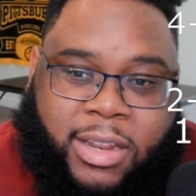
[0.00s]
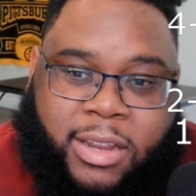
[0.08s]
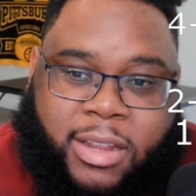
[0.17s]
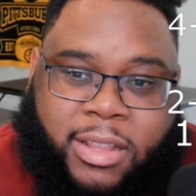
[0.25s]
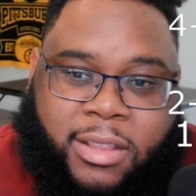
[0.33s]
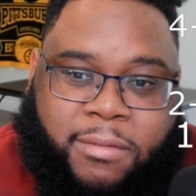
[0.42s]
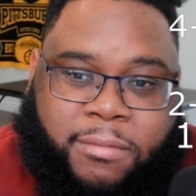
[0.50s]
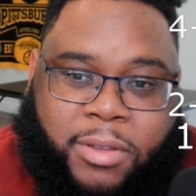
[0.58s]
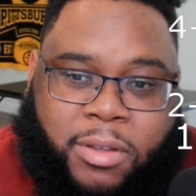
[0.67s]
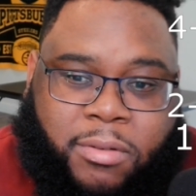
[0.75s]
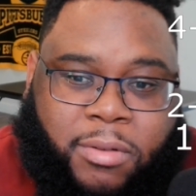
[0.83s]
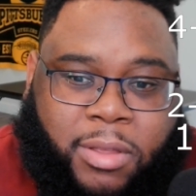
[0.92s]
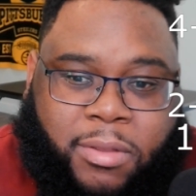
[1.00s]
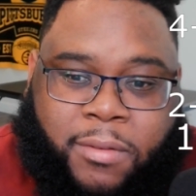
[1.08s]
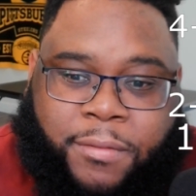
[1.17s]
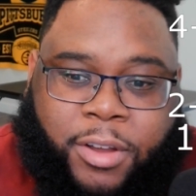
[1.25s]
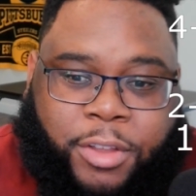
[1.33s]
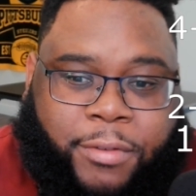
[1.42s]
in the view, the
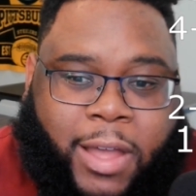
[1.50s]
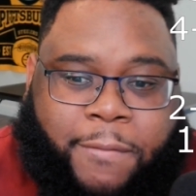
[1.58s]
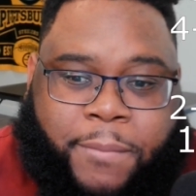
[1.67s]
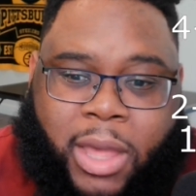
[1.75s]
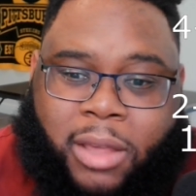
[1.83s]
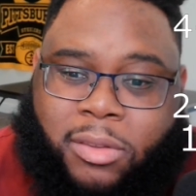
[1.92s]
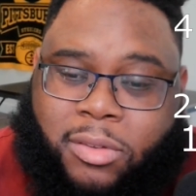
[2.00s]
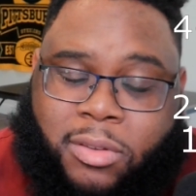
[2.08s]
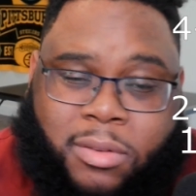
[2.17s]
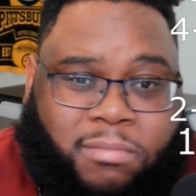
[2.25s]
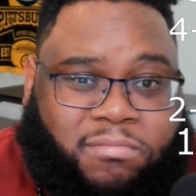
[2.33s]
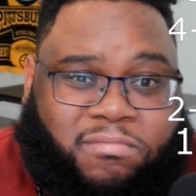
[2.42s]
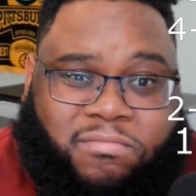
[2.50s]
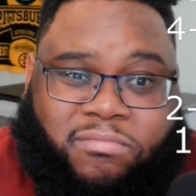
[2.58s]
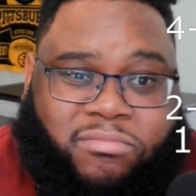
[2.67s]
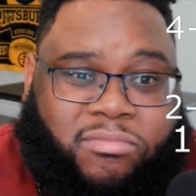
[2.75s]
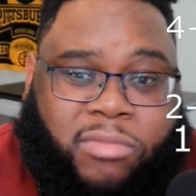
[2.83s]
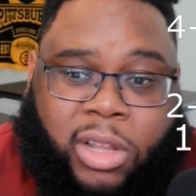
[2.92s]
first 5 picks.
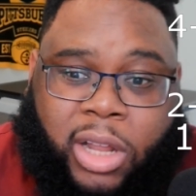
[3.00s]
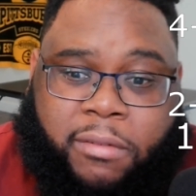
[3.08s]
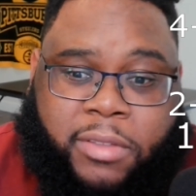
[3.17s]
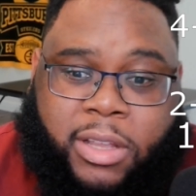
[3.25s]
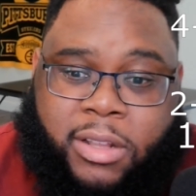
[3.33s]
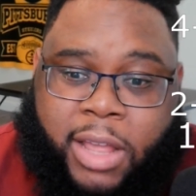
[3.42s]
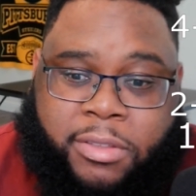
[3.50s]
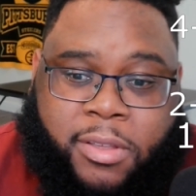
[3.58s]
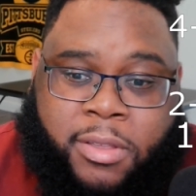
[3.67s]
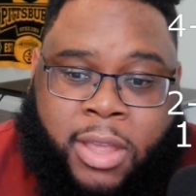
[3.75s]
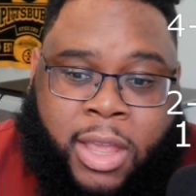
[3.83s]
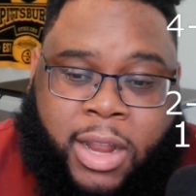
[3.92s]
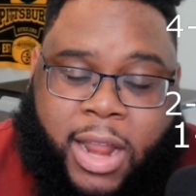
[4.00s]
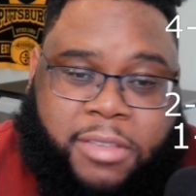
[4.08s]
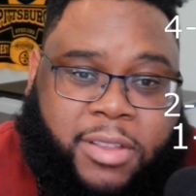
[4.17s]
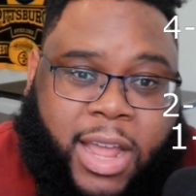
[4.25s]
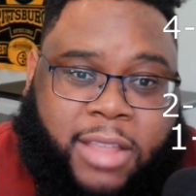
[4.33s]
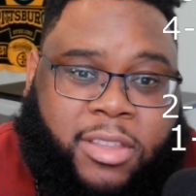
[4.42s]
Loved it.
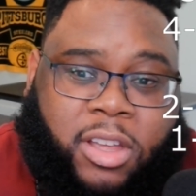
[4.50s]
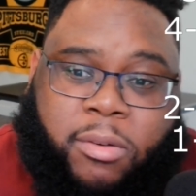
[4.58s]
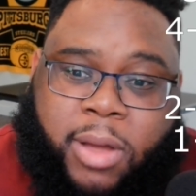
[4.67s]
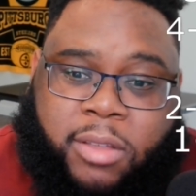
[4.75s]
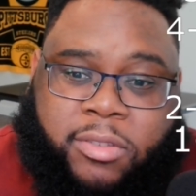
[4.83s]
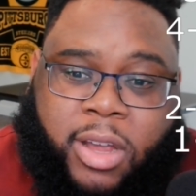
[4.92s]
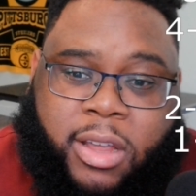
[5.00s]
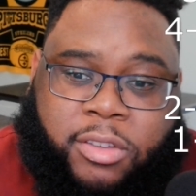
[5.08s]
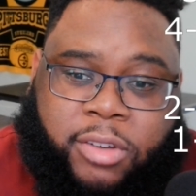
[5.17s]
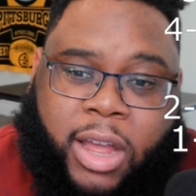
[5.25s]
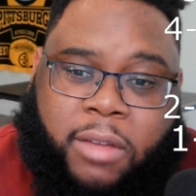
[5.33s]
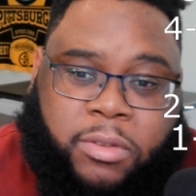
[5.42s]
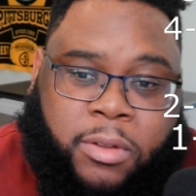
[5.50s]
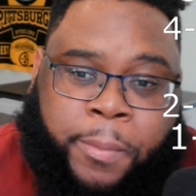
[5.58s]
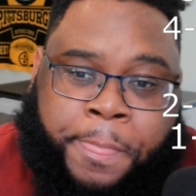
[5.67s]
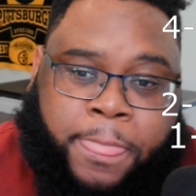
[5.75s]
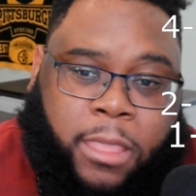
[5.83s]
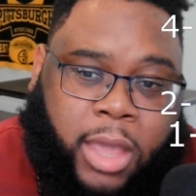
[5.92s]
That's an ideal way to start your draft.
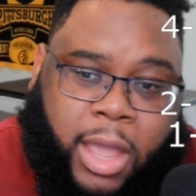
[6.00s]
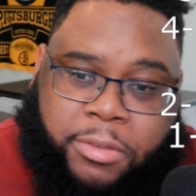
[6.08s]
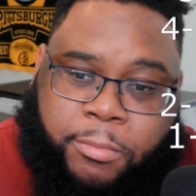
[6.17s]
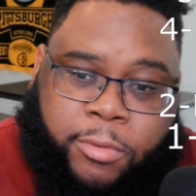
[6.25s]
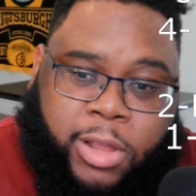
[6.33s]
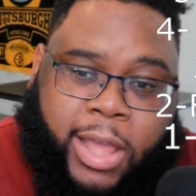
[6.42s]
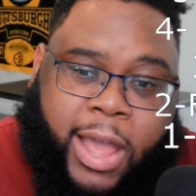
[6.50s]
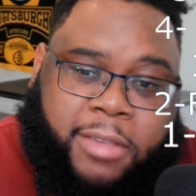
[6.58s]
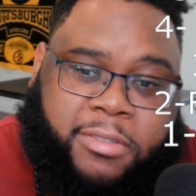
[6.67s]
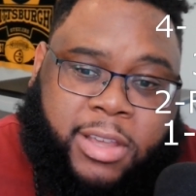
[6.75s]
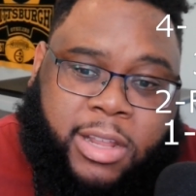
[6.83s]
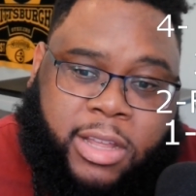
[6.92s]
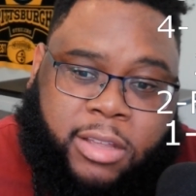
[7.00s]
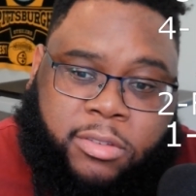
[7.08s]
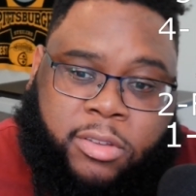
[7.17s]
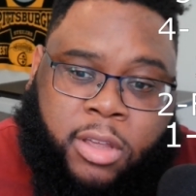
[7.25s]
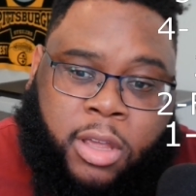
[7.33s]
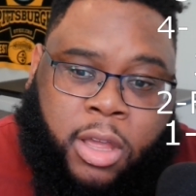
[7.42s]
You got some really high
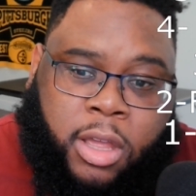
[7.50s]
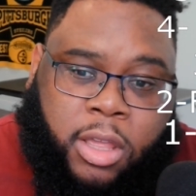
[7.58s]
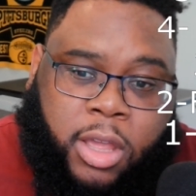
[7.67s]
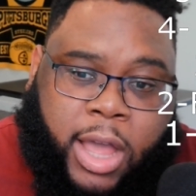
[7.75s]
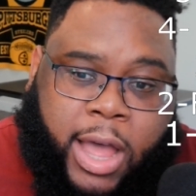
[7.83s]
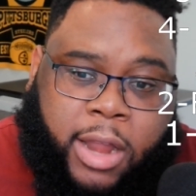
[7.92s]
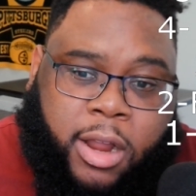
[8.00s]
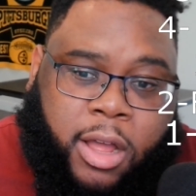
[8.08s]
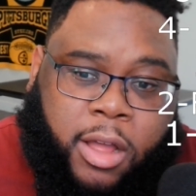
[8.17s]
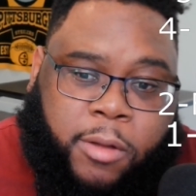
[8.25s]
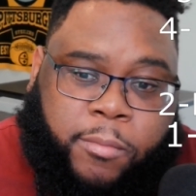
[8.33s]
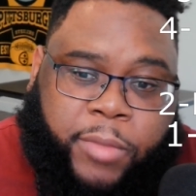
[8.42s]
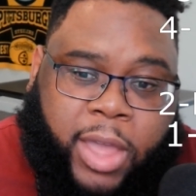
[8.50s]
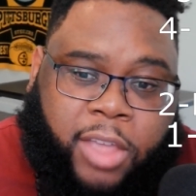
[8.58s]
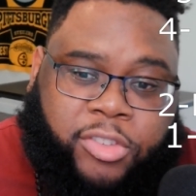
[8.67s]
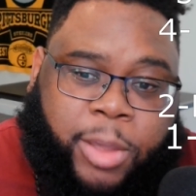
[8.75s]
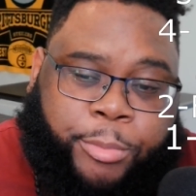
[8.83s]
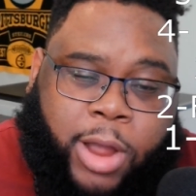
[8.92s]
ceilings. You got
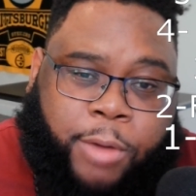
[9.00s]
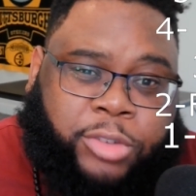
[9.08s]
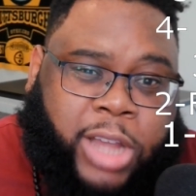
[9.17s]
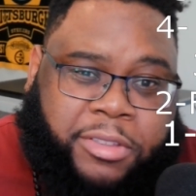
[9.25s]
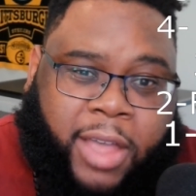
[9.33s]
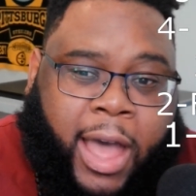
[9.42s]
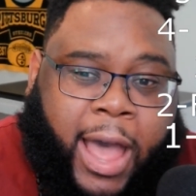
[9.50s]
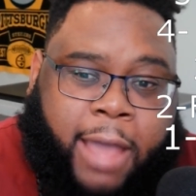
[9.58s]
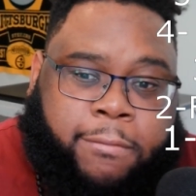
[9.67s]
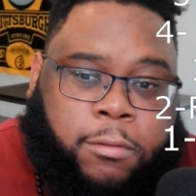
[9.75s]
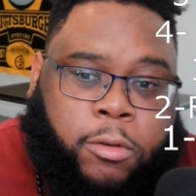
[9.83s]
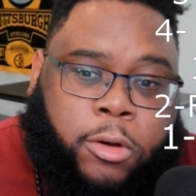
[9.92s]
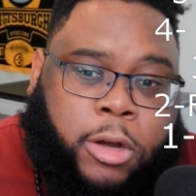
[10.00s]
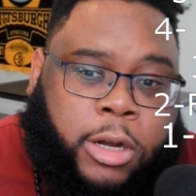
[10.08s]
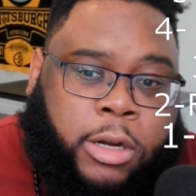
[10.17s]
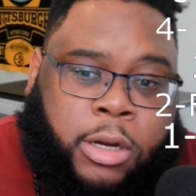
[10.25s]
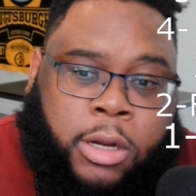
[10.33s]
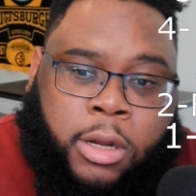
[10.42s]
A.J. Brown, which has a high floor,